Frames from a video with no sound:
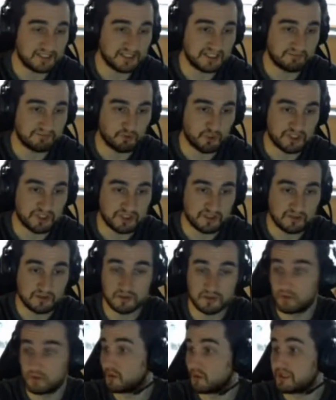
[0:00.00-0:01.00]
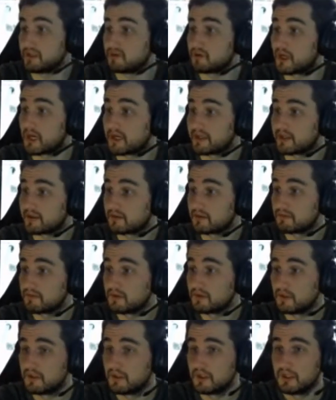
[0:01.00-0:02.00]
bridge, so we need to cut it.
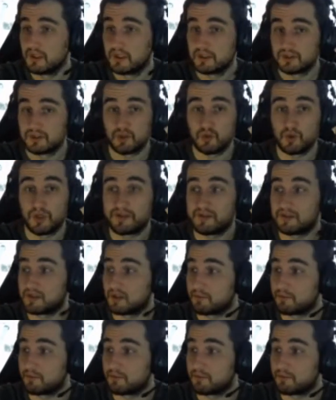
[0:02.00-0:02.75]
So you added